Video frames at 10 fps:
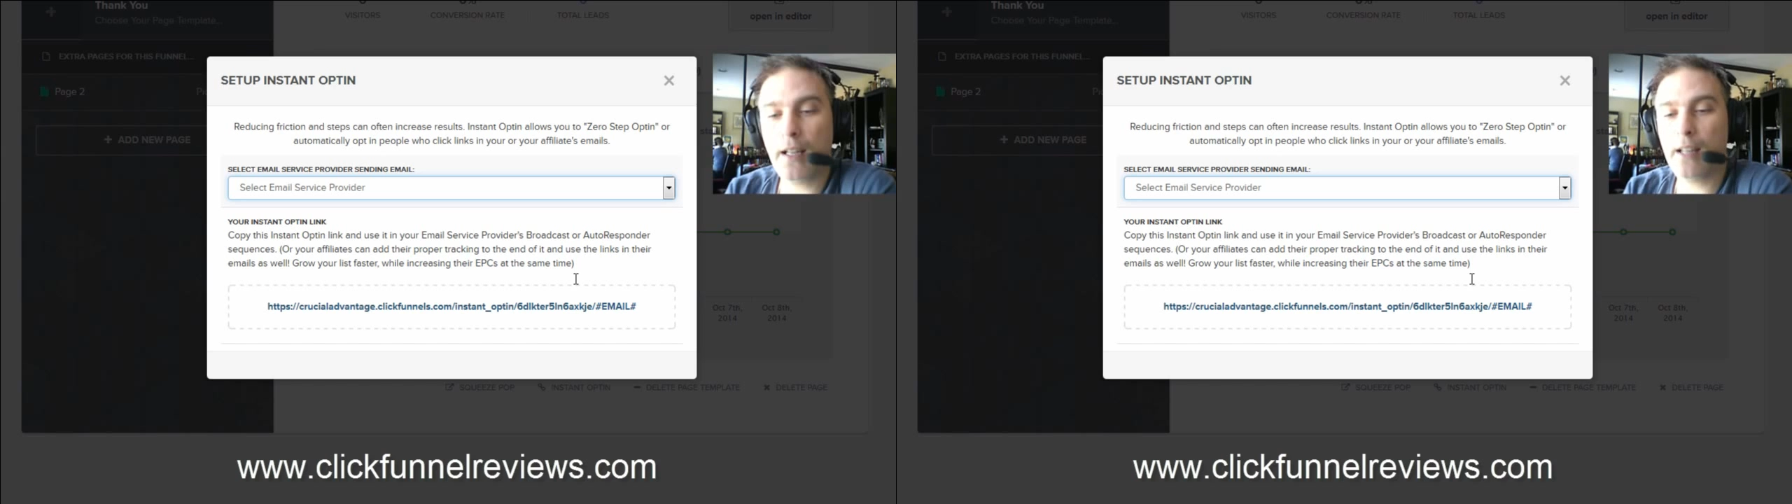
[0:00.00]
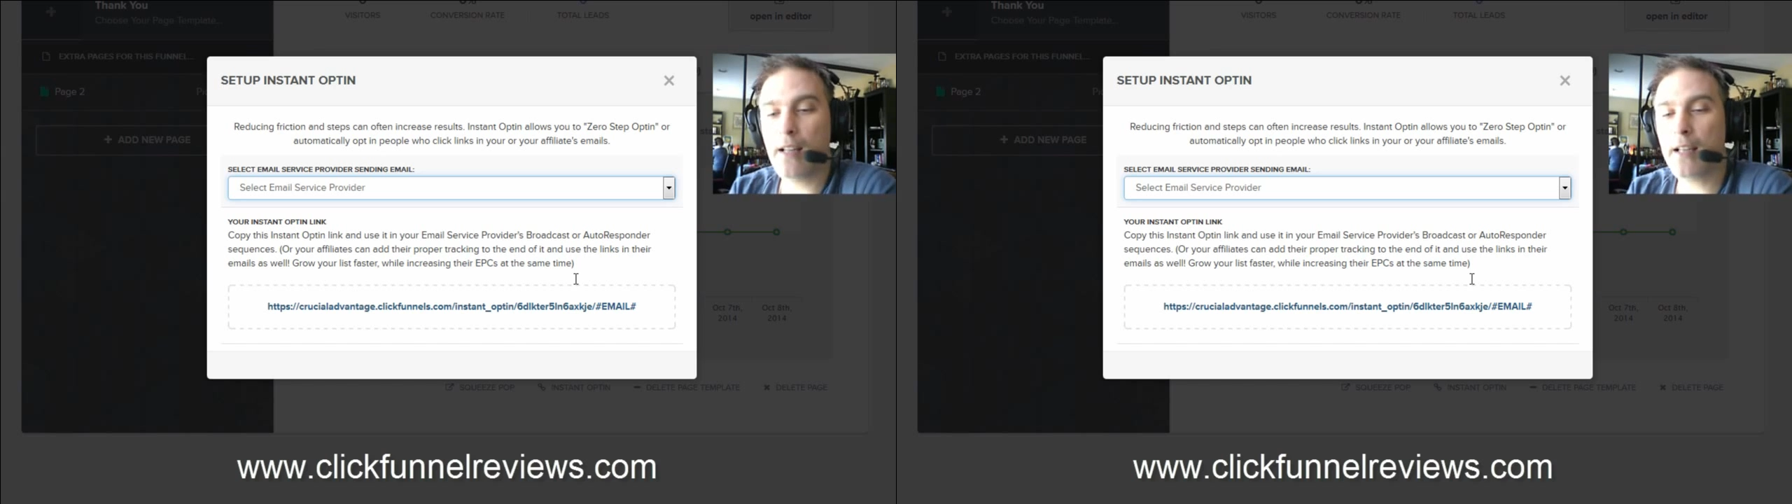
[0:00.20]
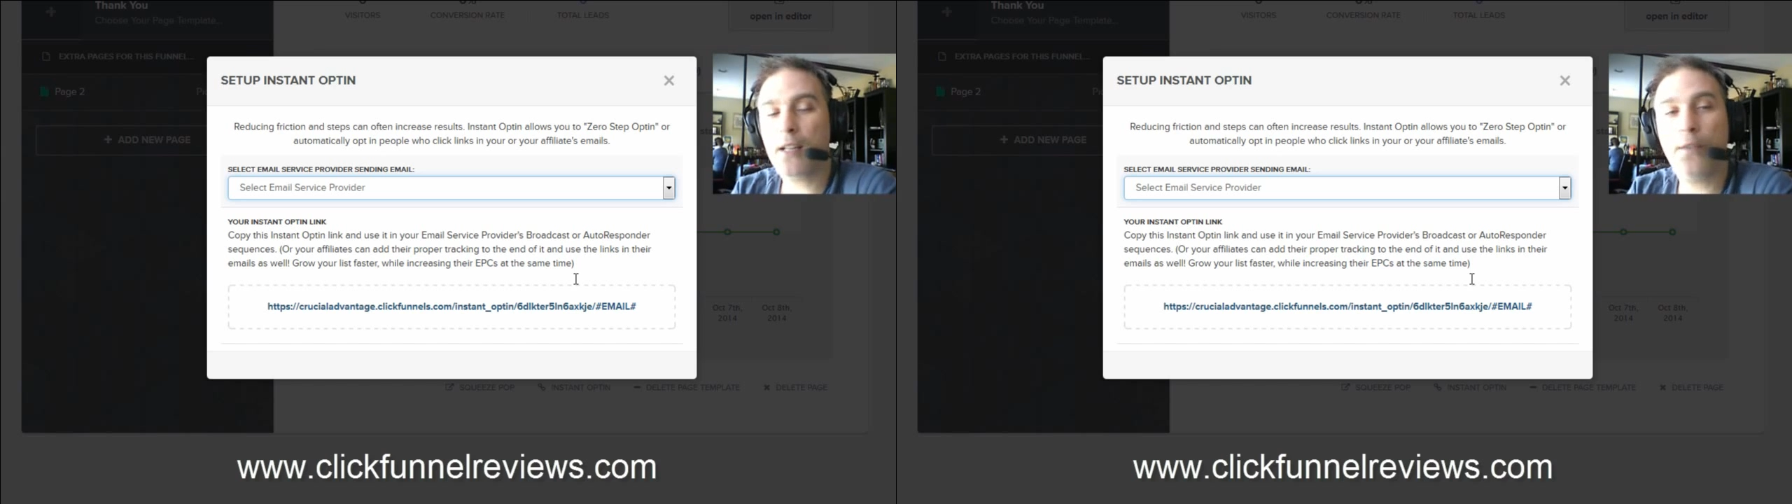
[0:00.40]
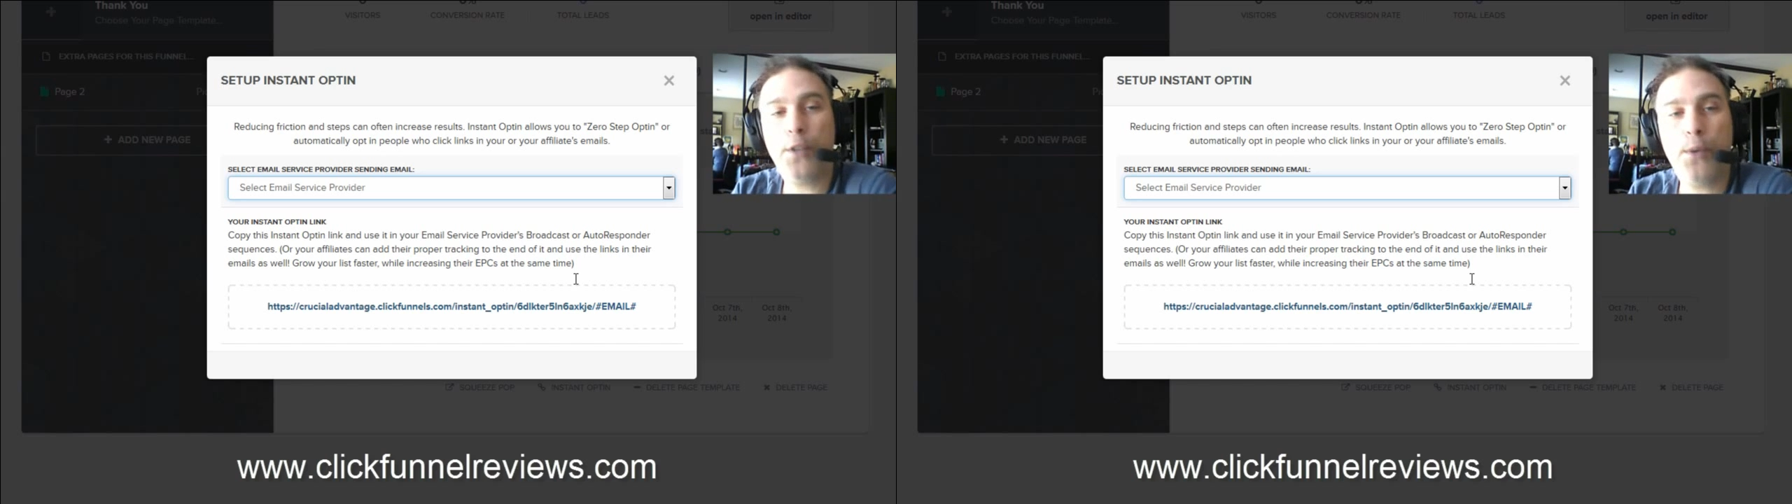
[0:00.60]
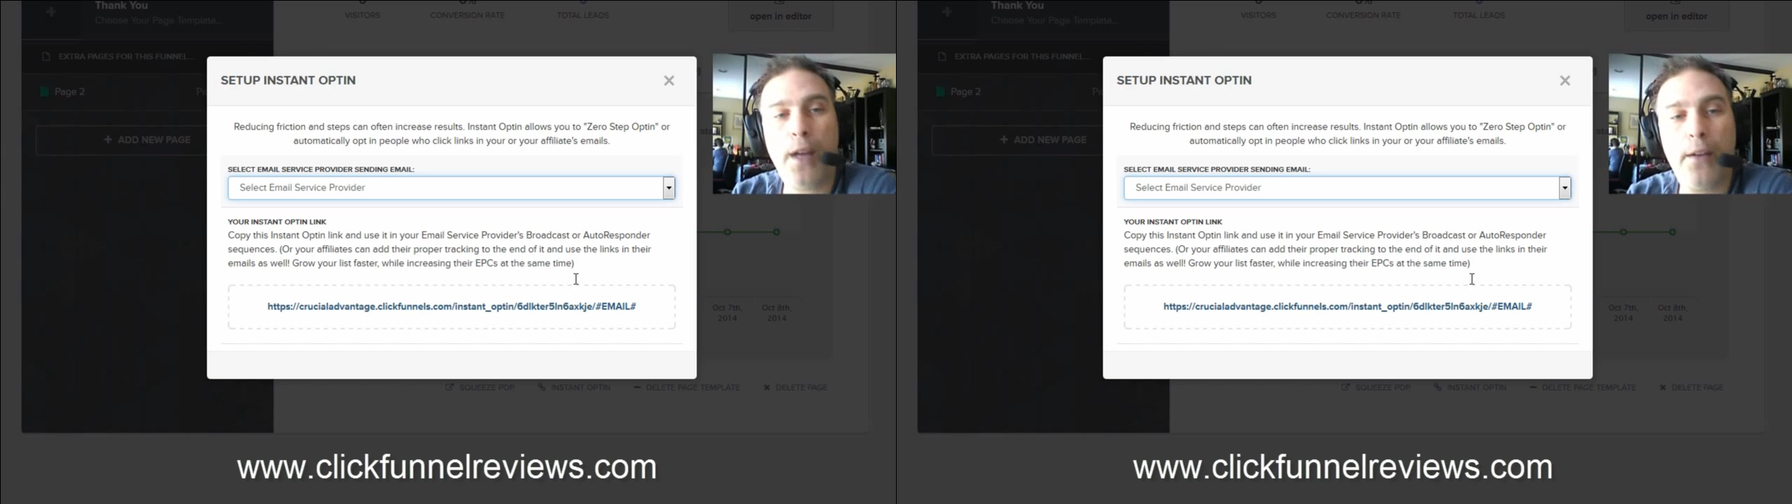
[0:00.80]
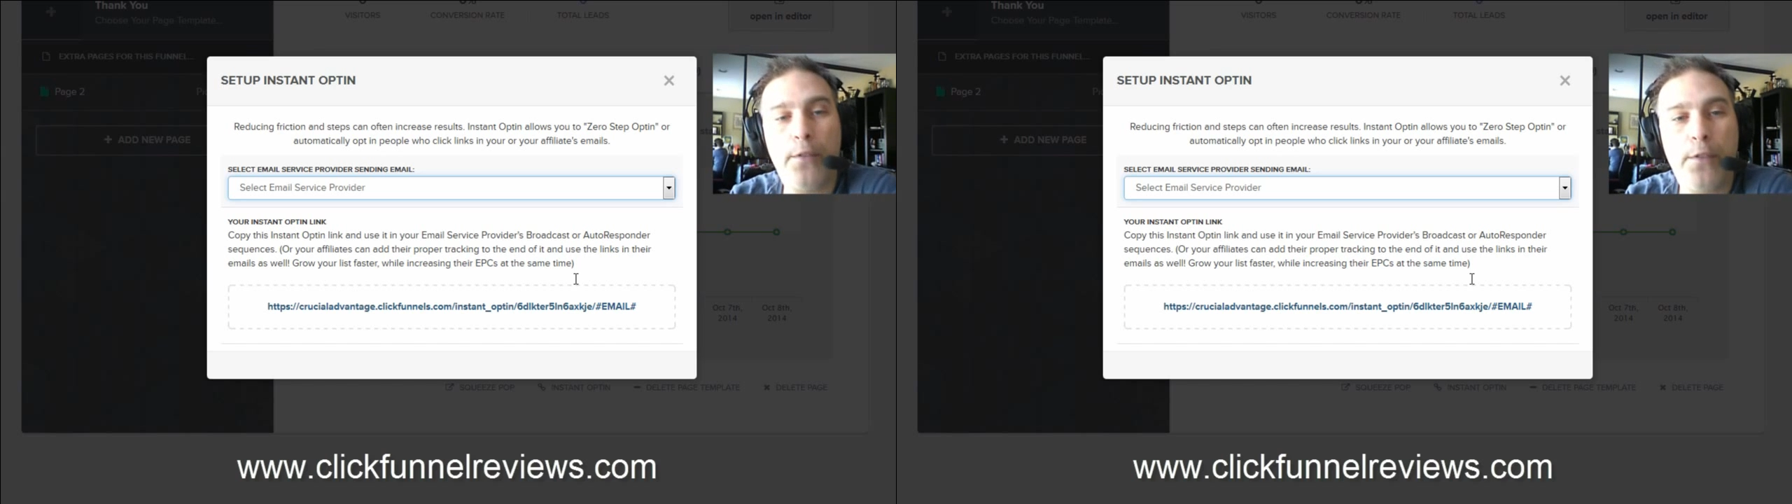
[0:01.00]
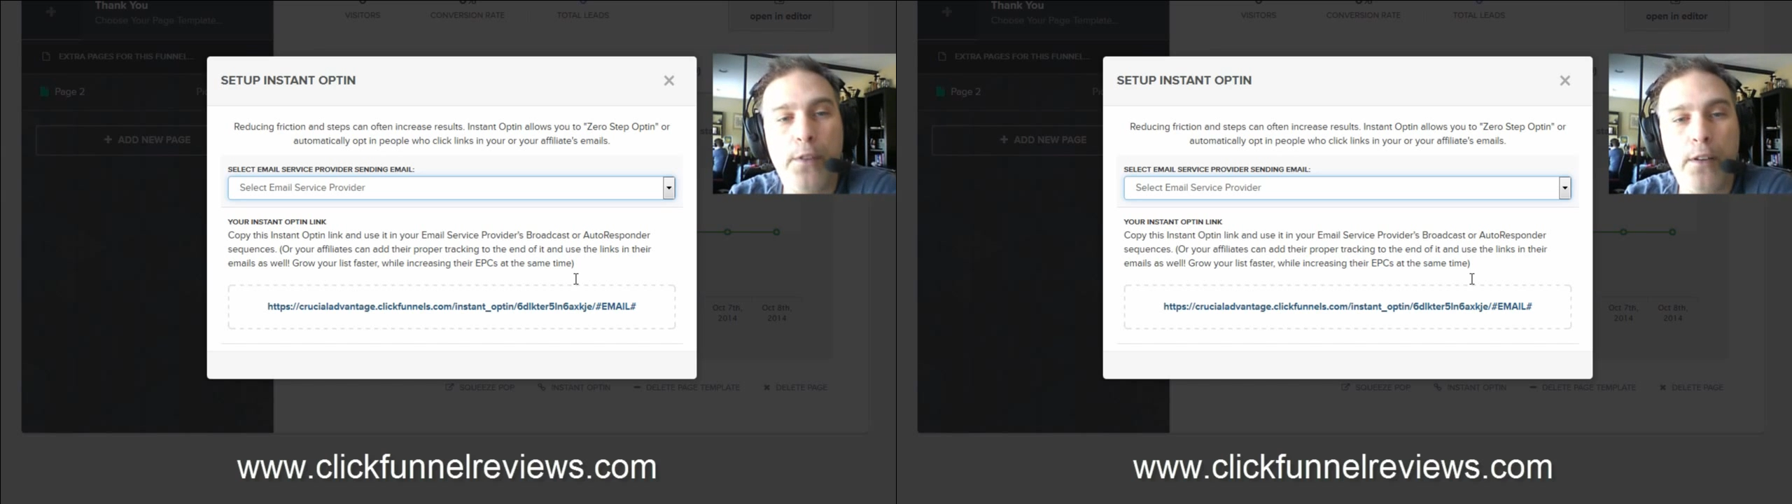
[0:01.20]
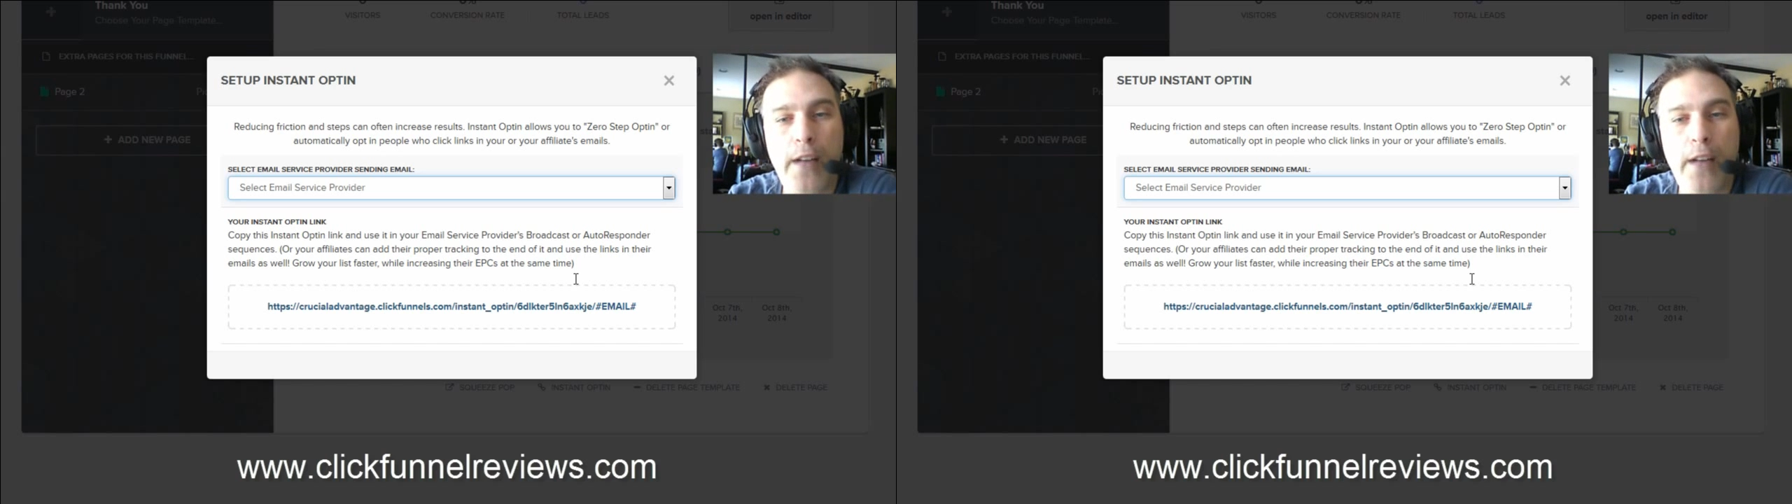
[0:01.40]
any of you have